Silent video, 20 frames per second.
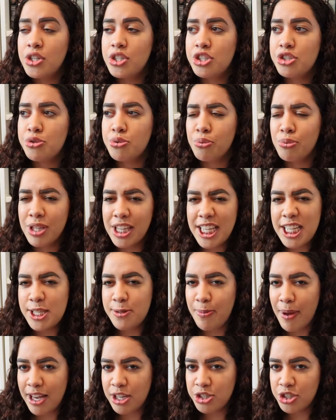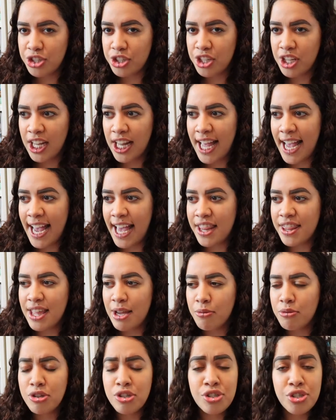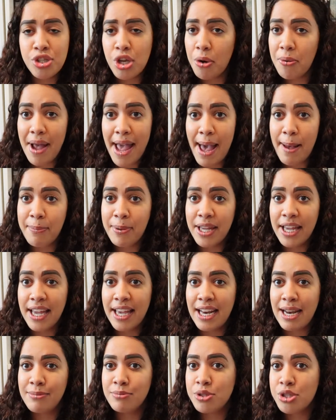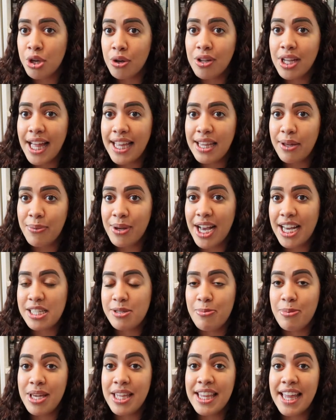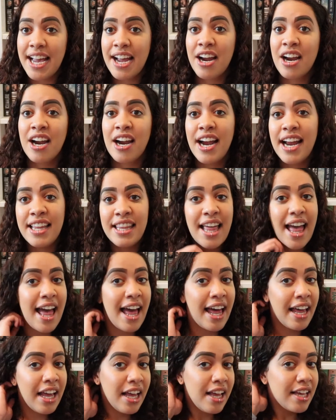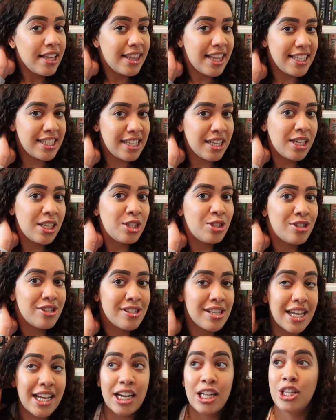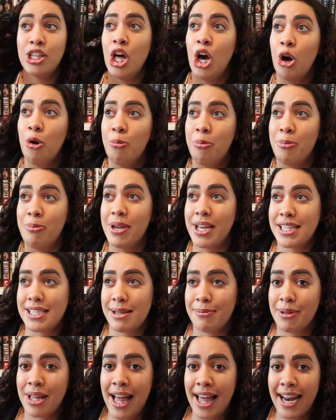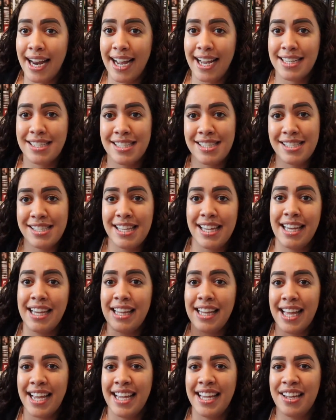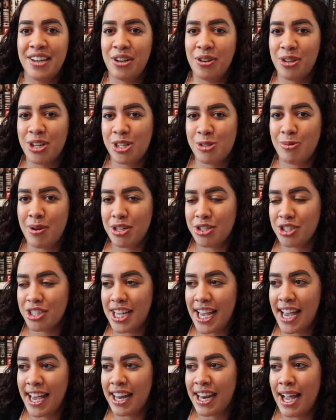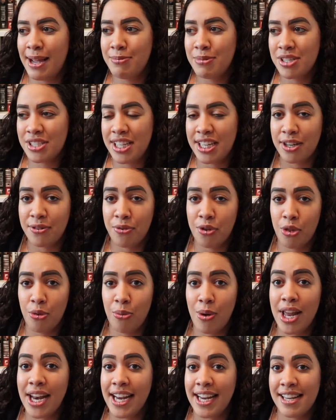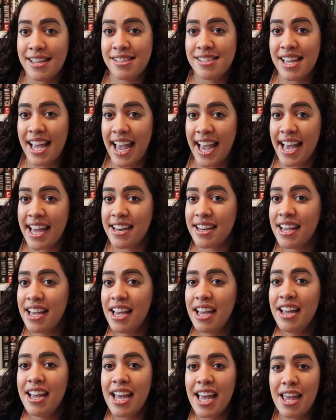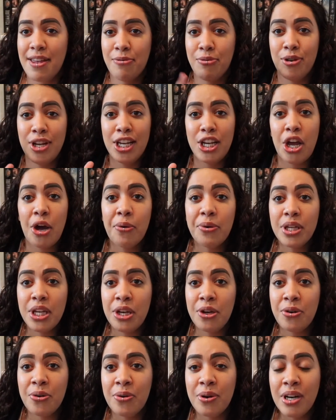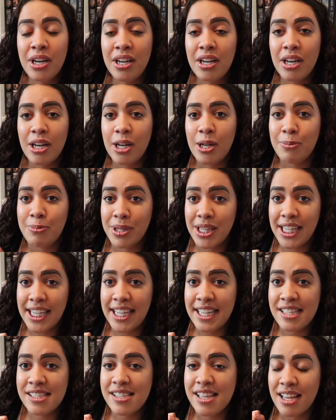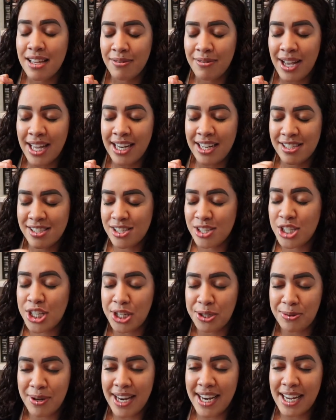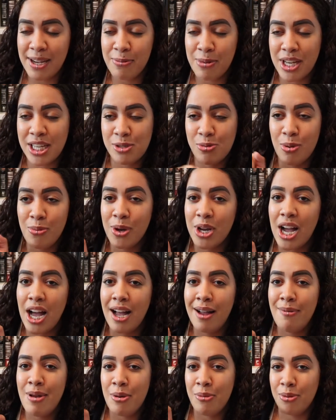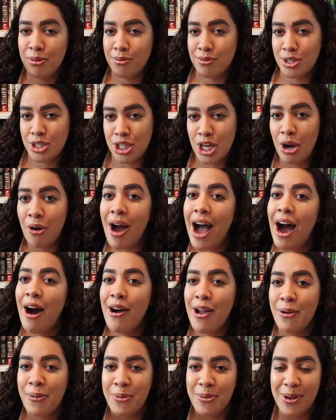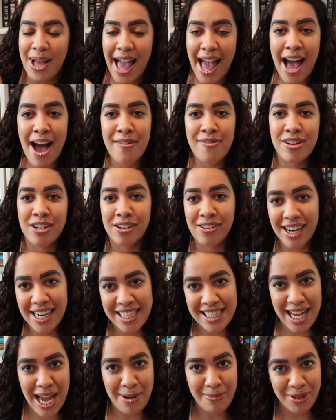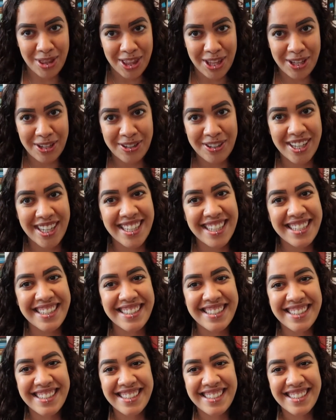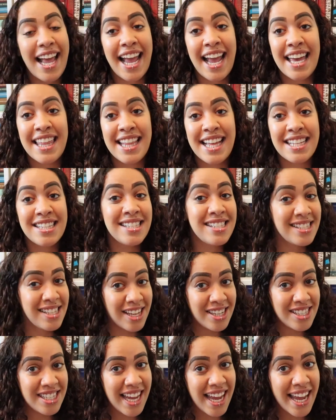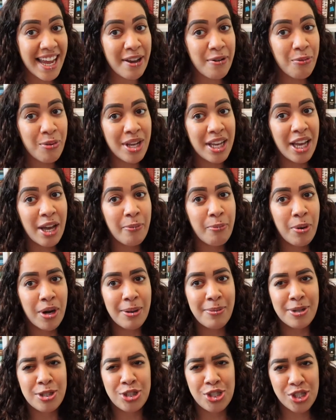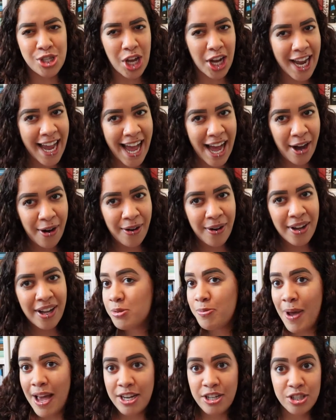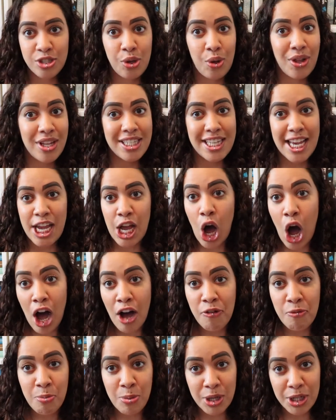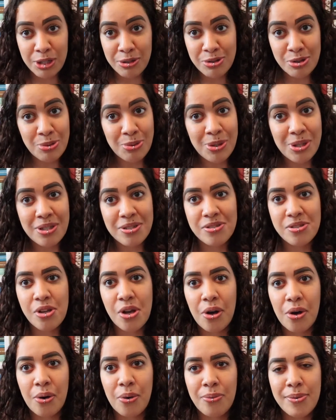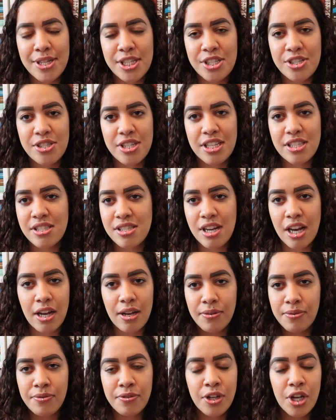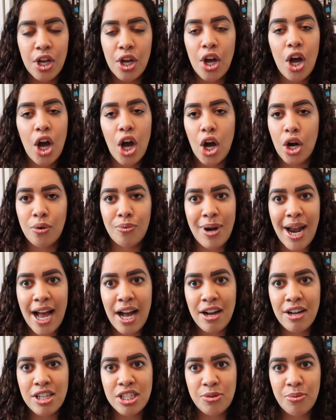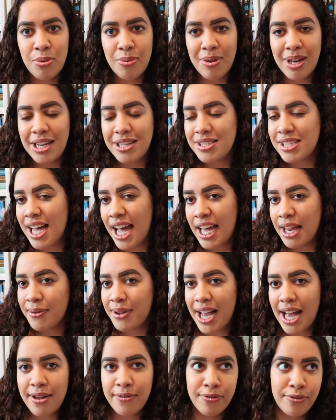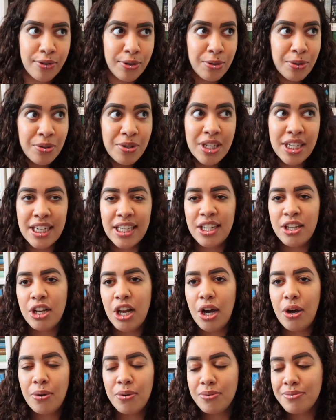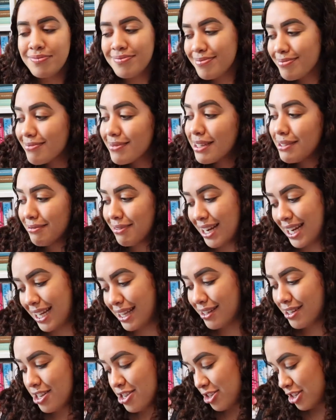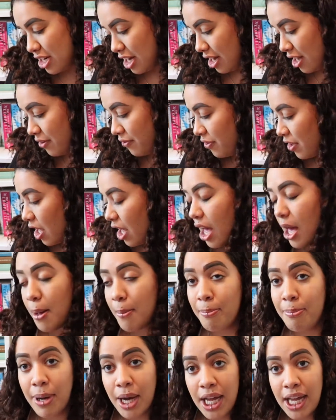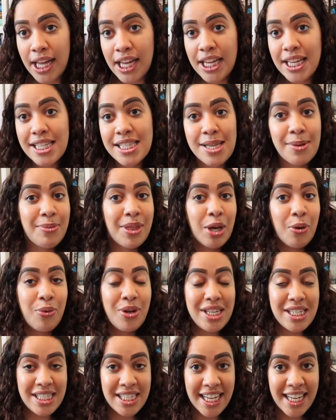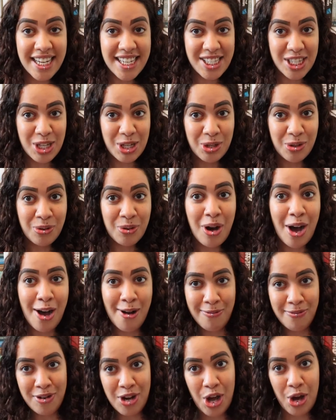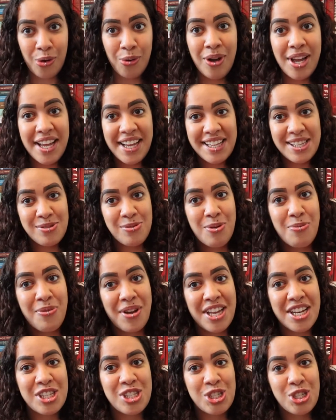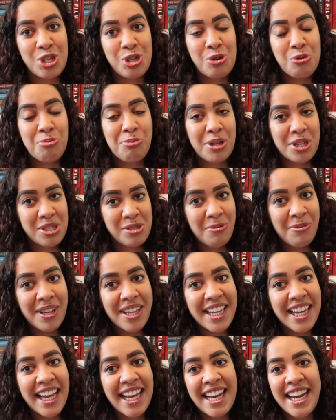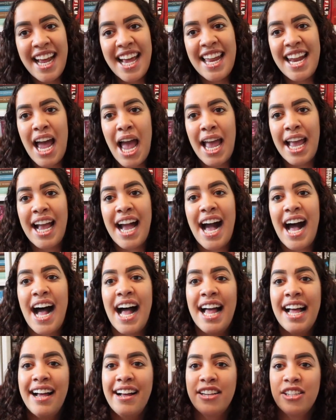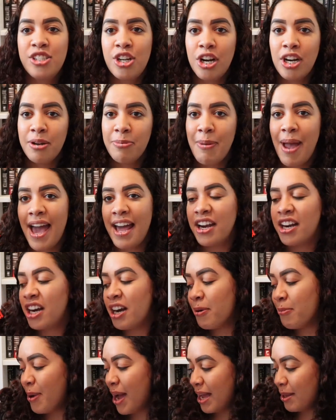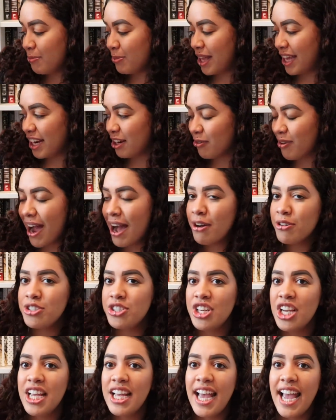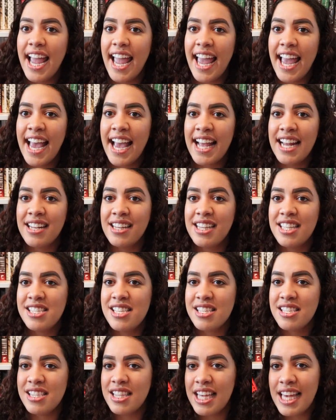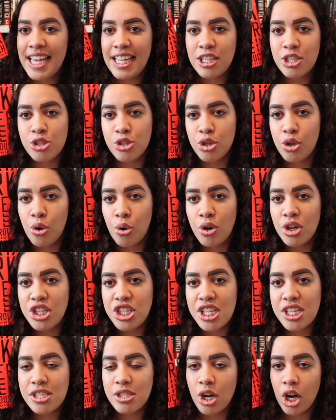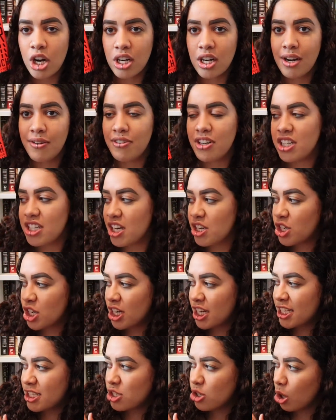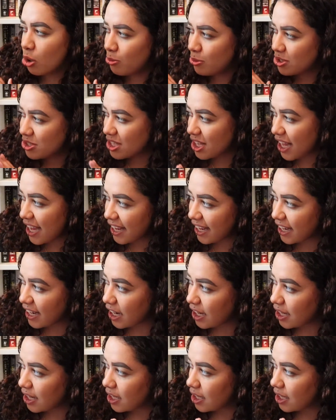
just really special, and they were so happy, and I'm so glad that we got to be there and that they didn't just like elope, because I'm glad I got to see, like, you know, their special day, and I'm just here for the weddings. And if we know you, please invite us to your wedding, because we will come and we will show out and we will have a great time with you. And then Sunday, we pretty much just hung out. It was Patrick's only day off, per usual, so we just did stuff around, and we went outside and we got food and, you know, regular stuff. But something we did do of note is we went to Books A Million, and I got Dark Matter by Blake Crouch, and this is the just gorgeous hardcover edition. It's almost like